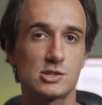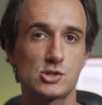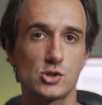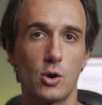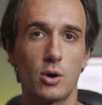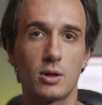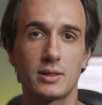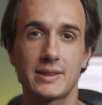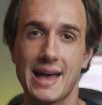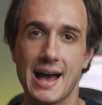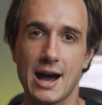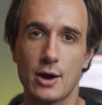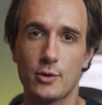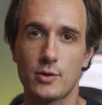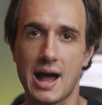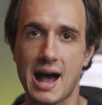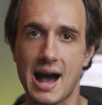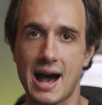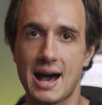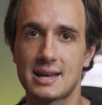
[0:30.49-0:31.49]
it's only
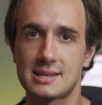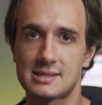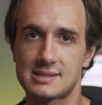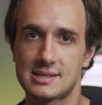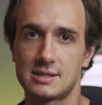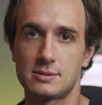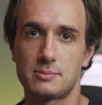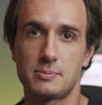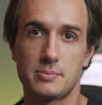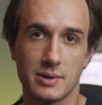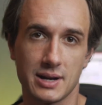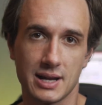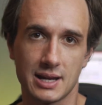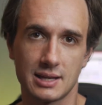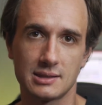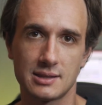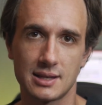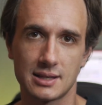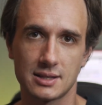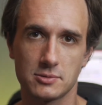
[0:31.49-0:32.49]
our eyes and
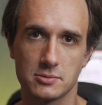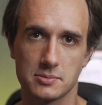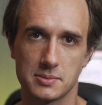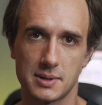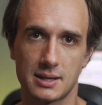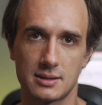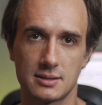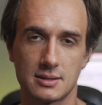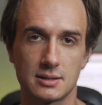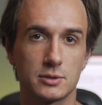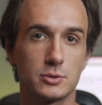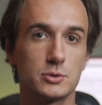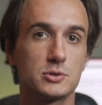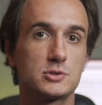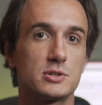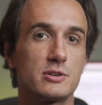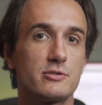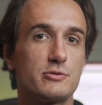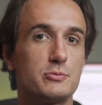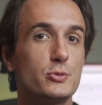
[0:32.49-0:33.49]
brain that create the
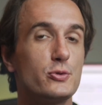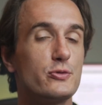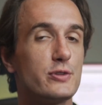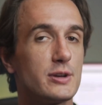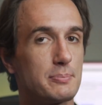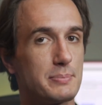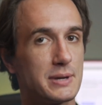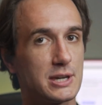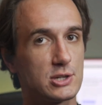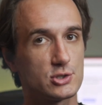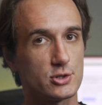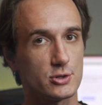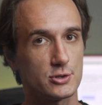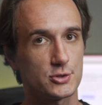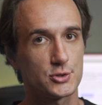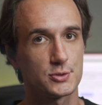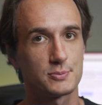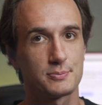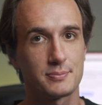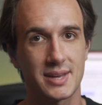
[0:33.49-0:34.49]
illusion of moving
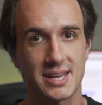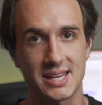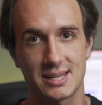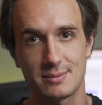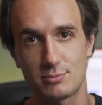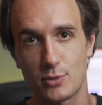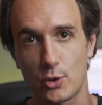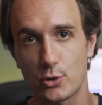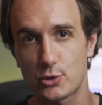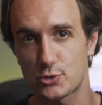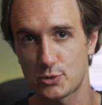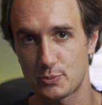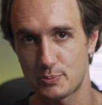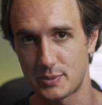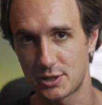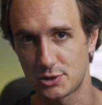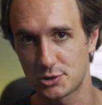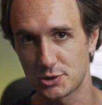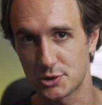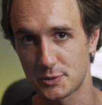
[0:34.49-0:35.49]
pictures, a motion
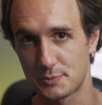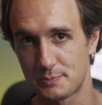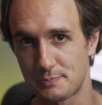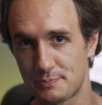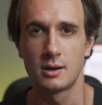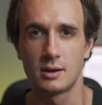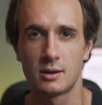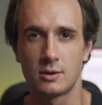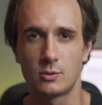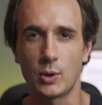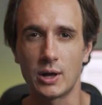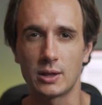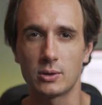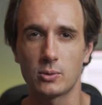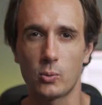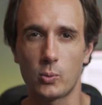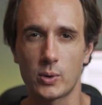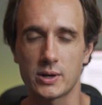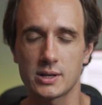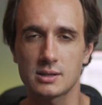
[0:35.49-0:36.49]
picture. Well,
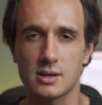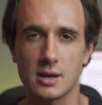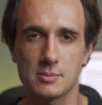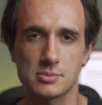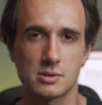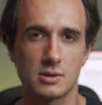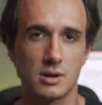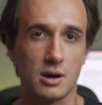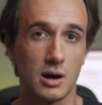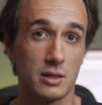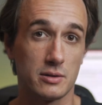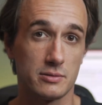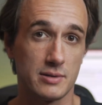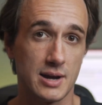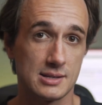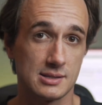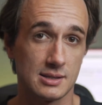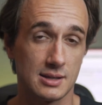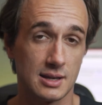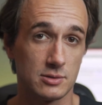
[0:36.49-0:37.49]
when it comes to
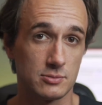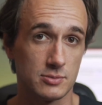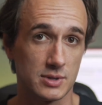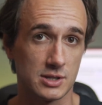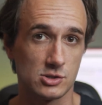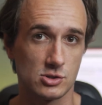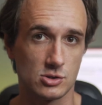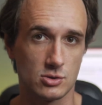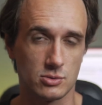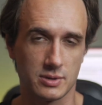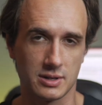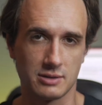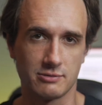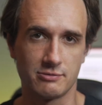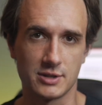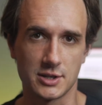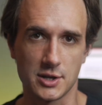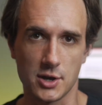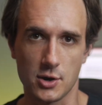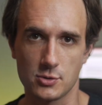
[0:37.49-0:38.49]
colorizing and restoring
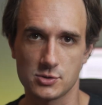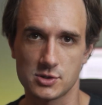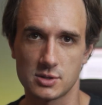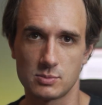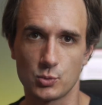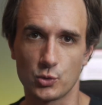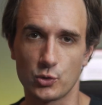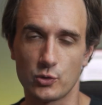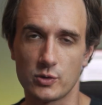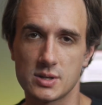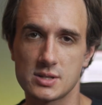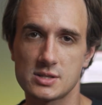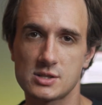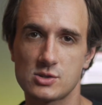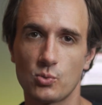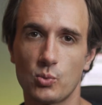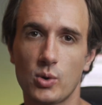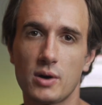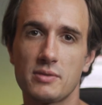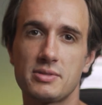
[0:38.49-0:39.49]
videos and
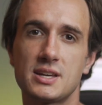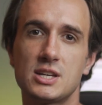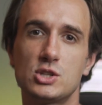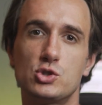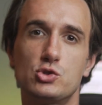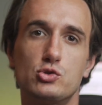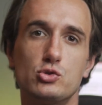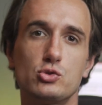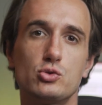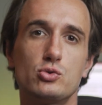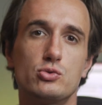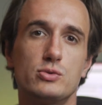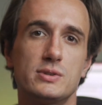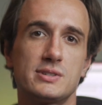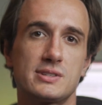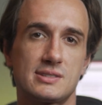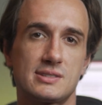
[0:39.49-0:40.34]
movies, what they do is